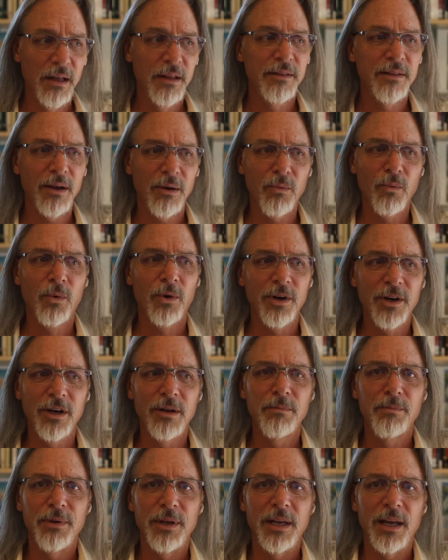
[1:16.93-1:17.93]
that we're
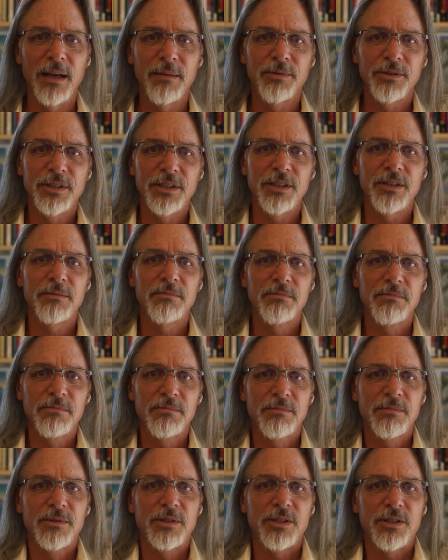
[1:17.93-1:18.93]
going to be able to
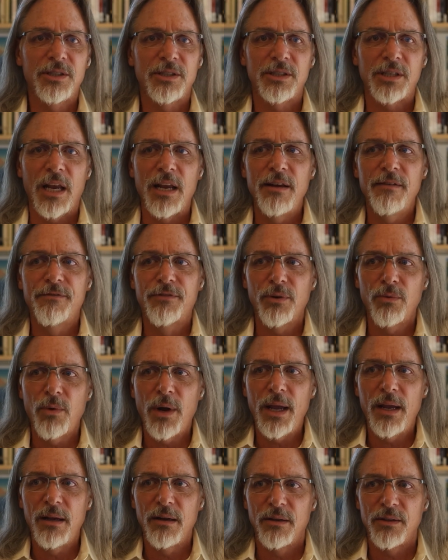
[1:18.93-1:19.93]
save the
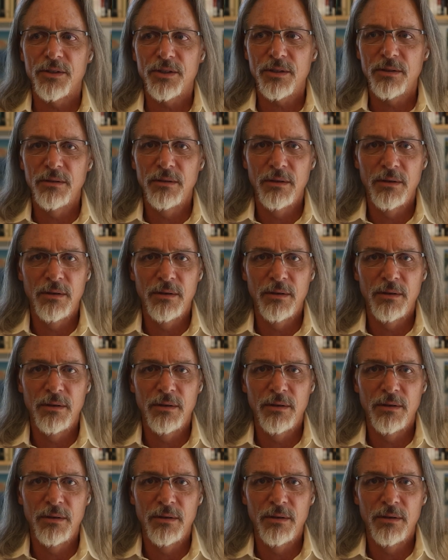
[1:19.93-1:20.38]
whales.